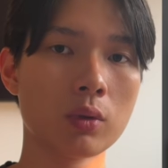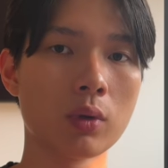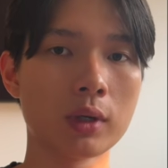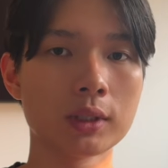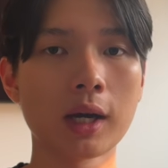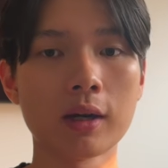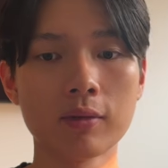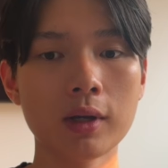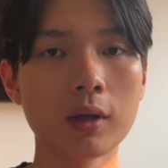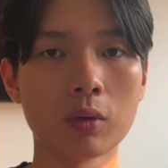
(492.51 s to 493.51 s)
your entire
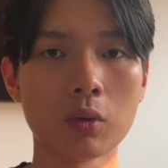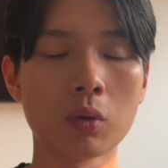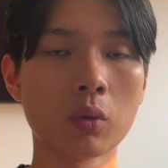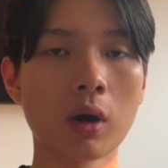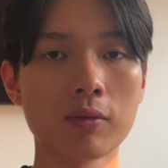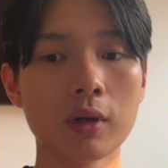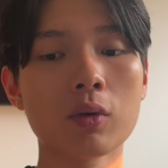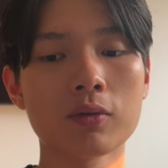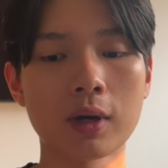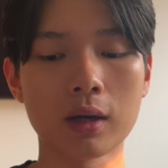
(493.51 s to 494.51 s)
video or raw video
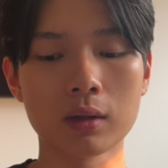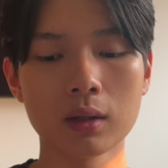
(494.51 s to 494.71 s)
file